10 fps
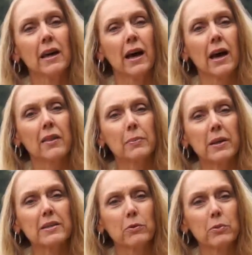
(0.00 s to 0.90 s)
the
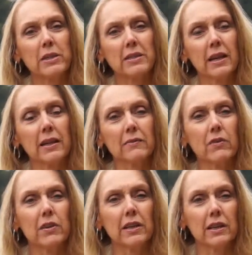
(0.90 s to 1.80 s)
place that we'll be staying in
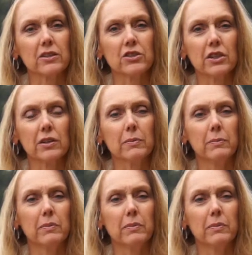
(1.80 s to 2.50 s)
for the next year,